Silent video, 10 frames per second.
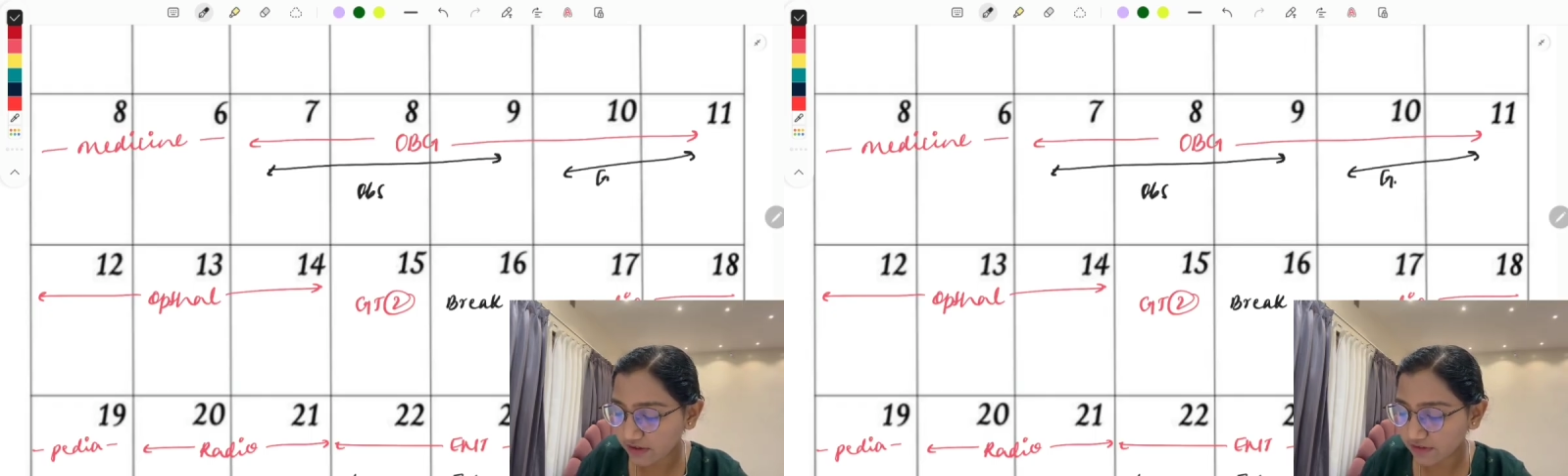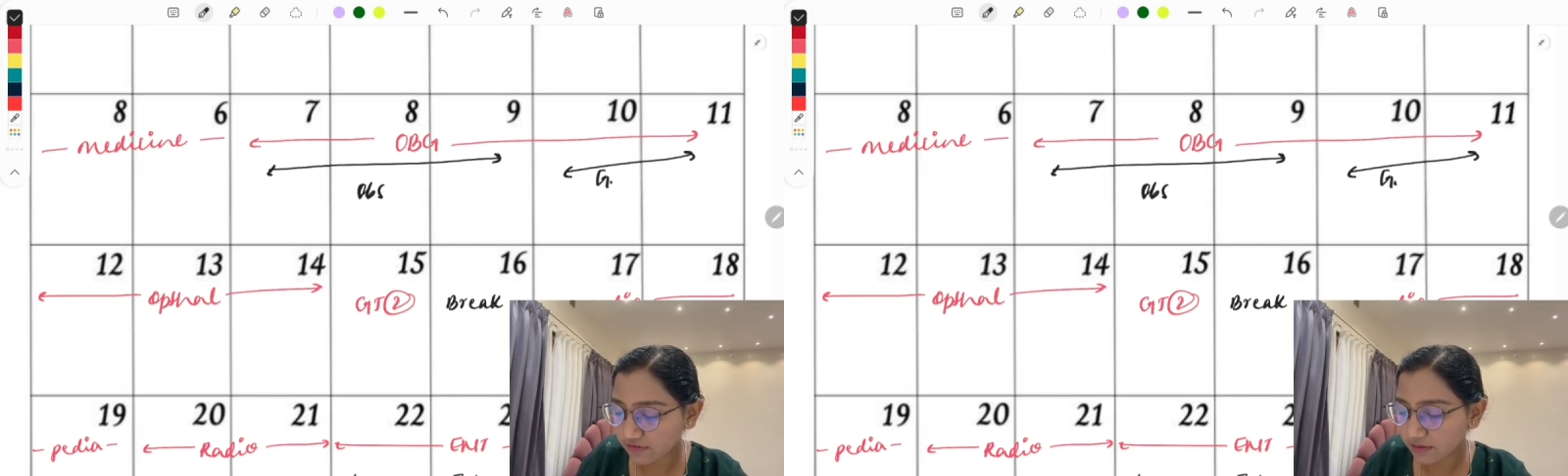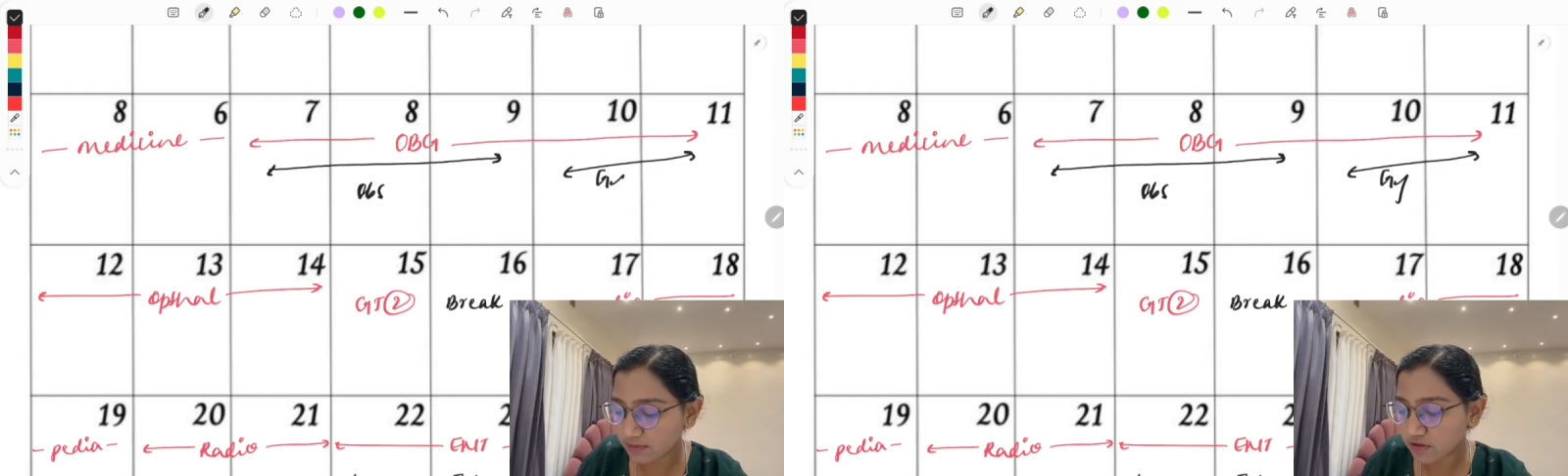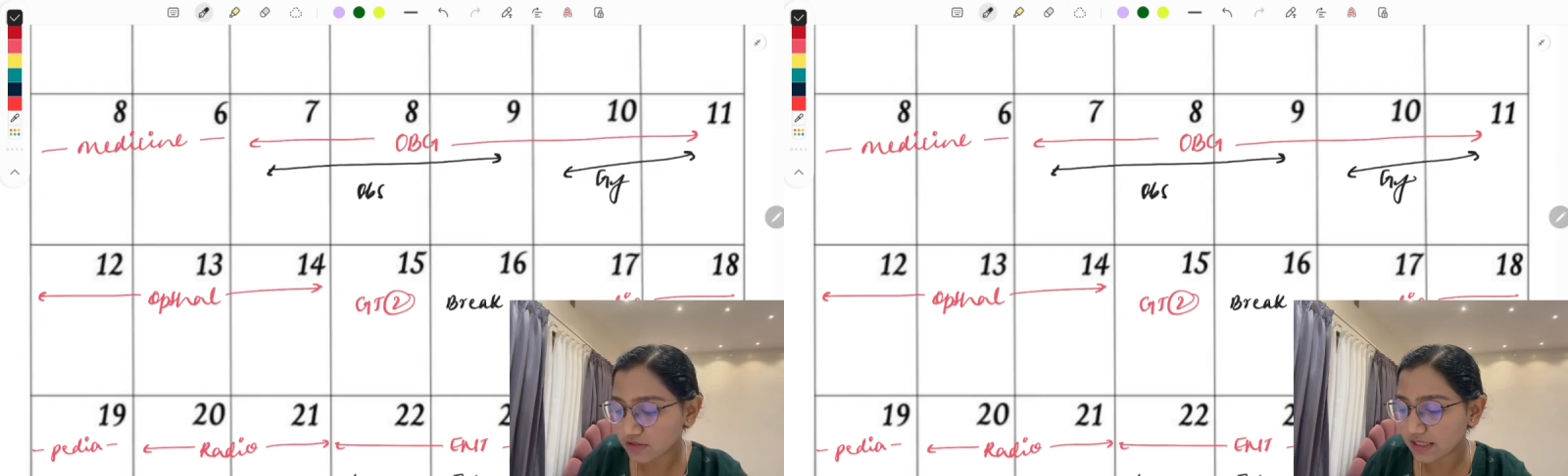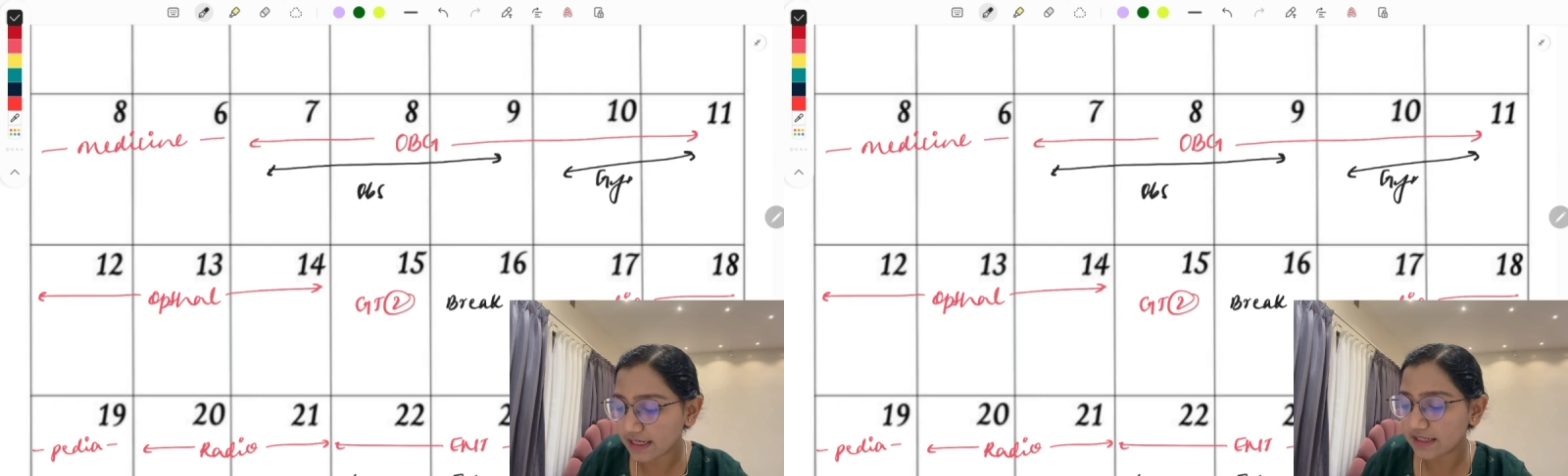I feel, because
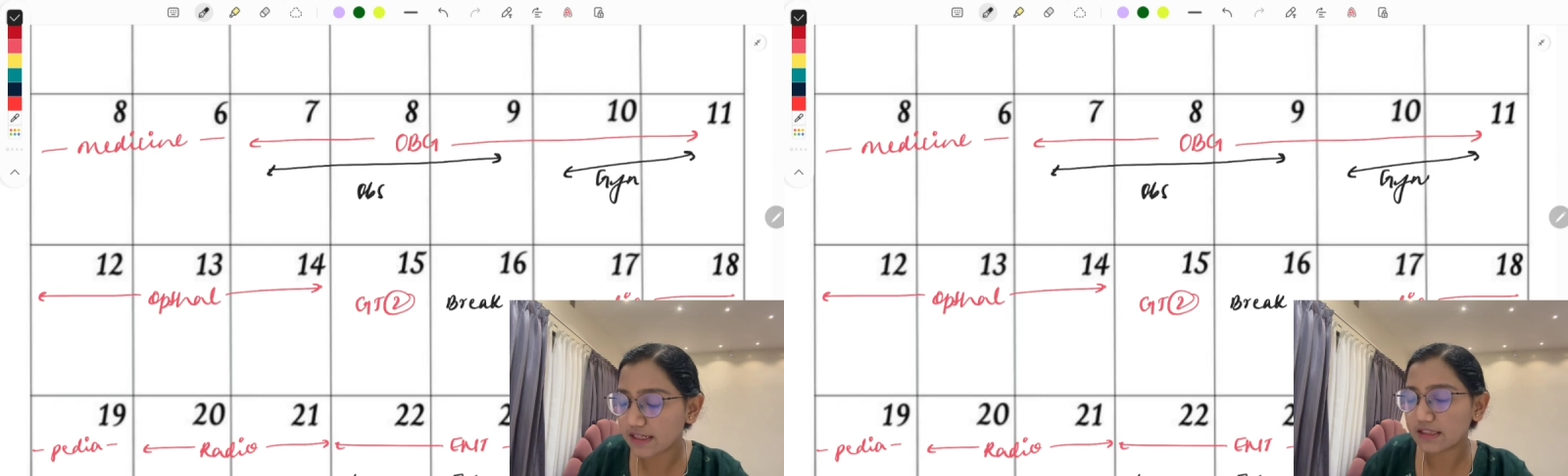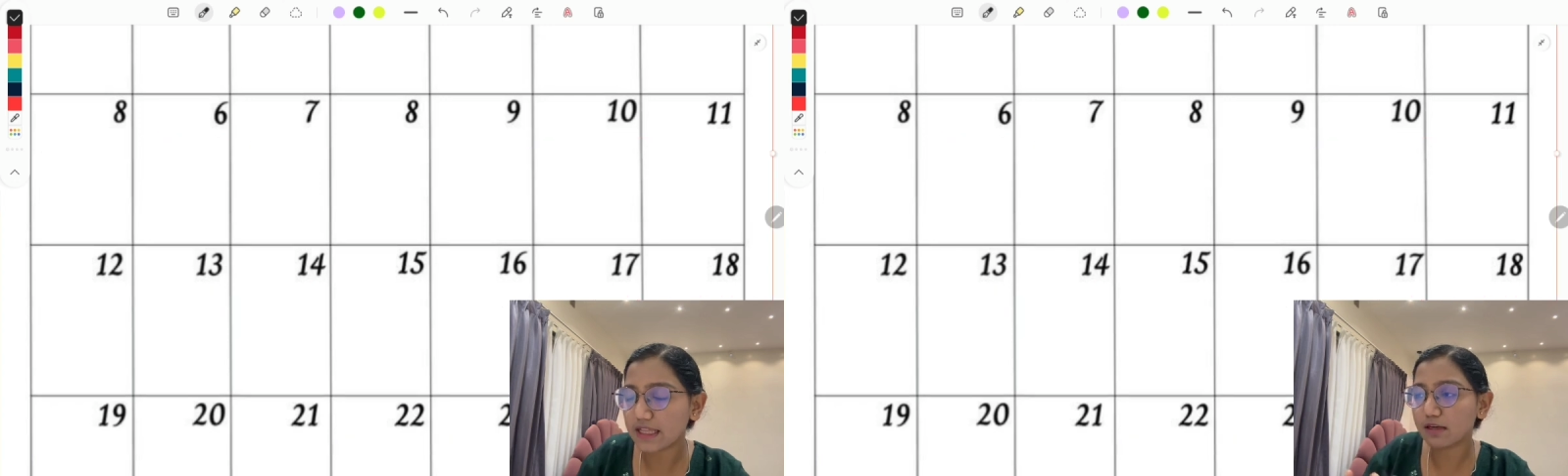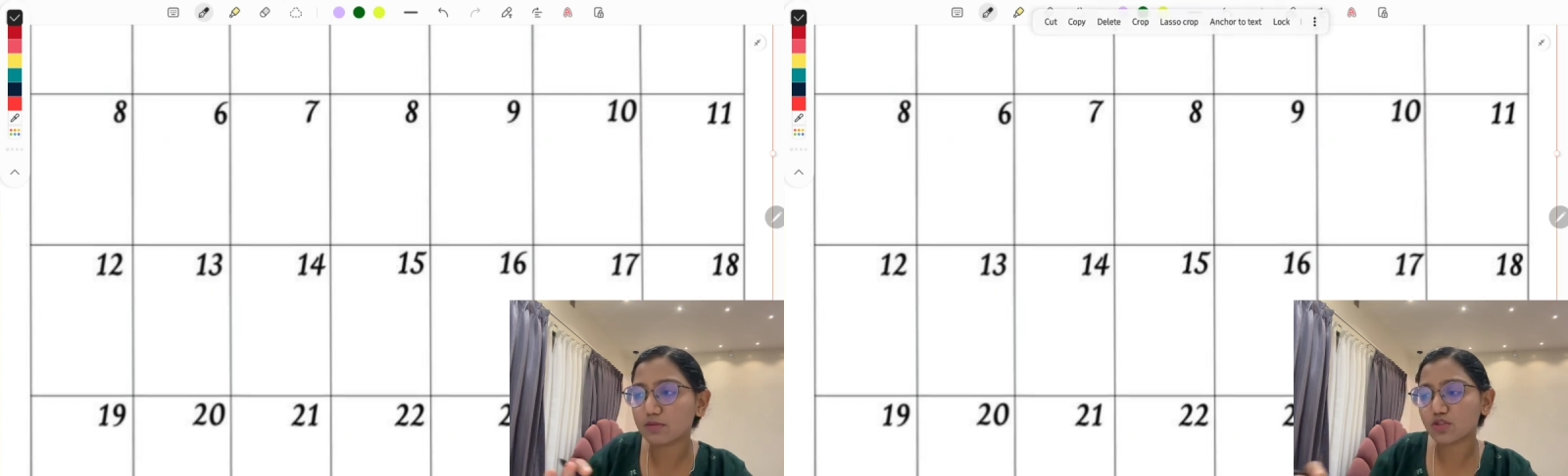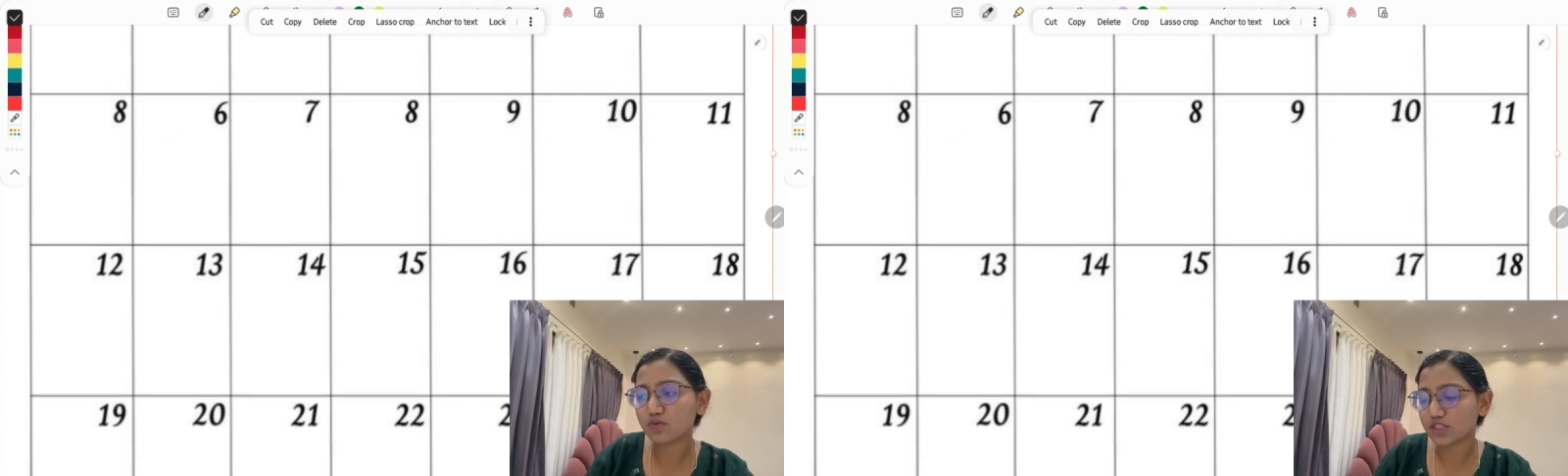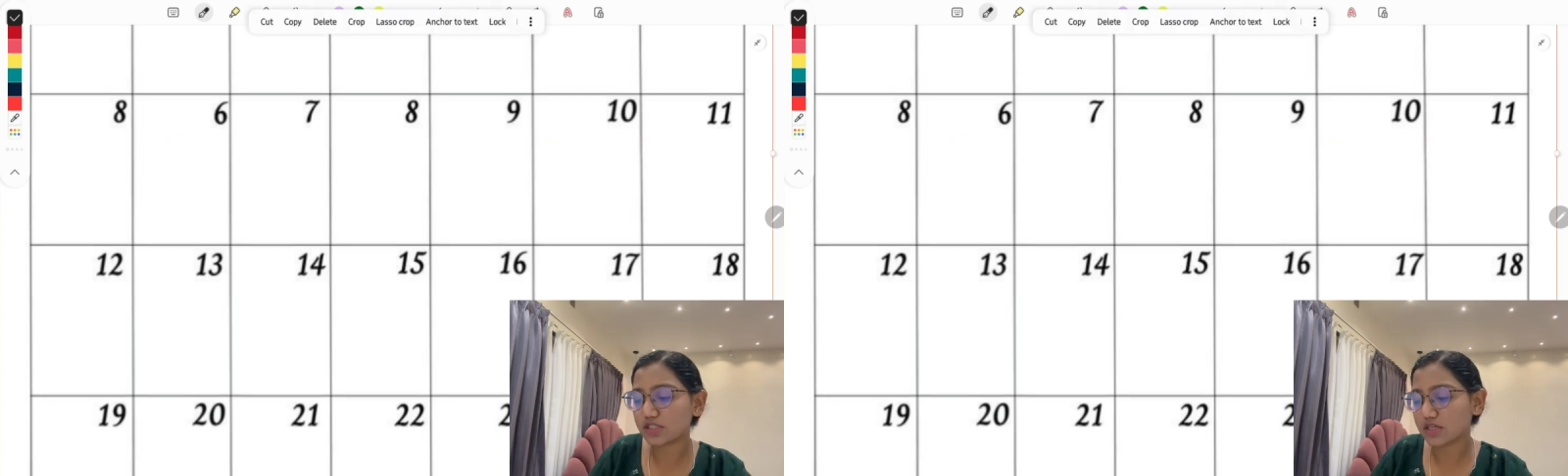gynec that much
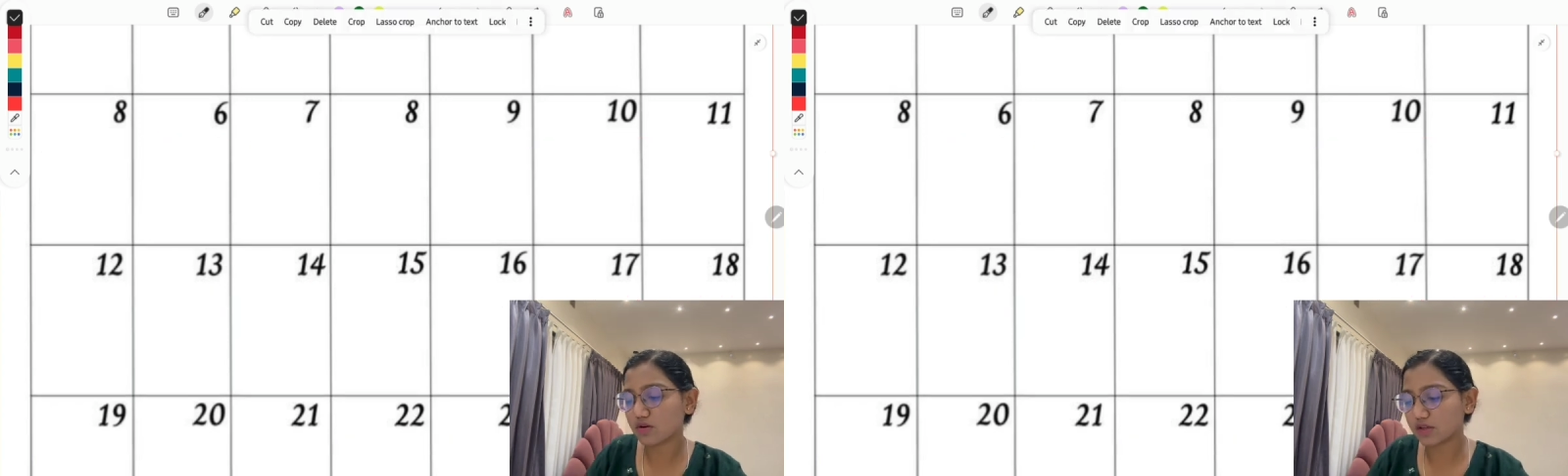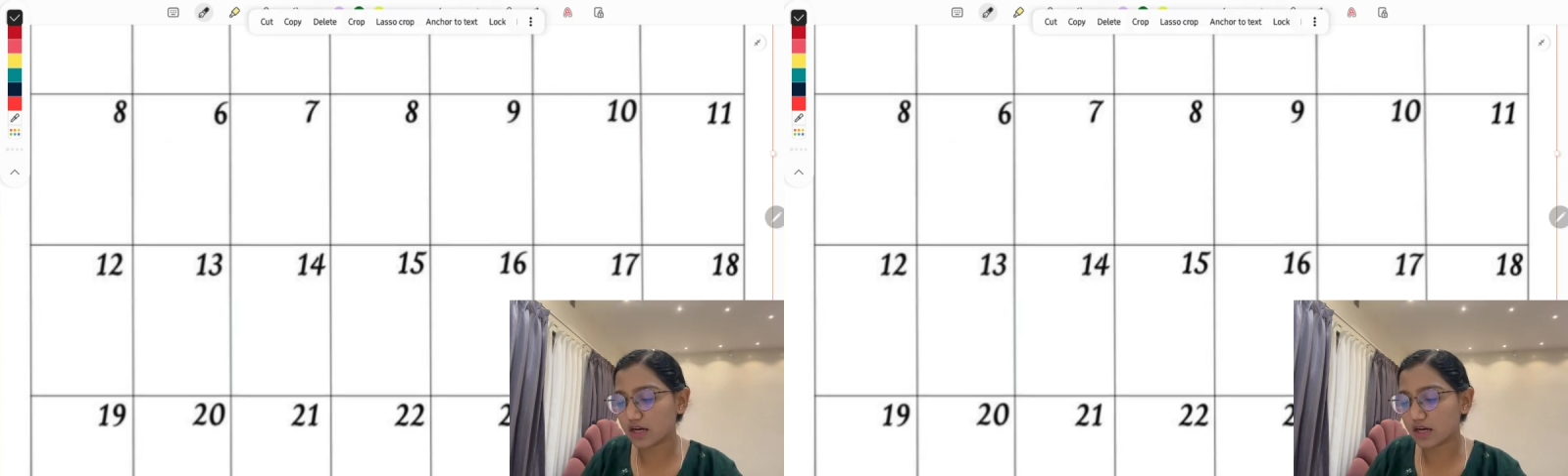questions are not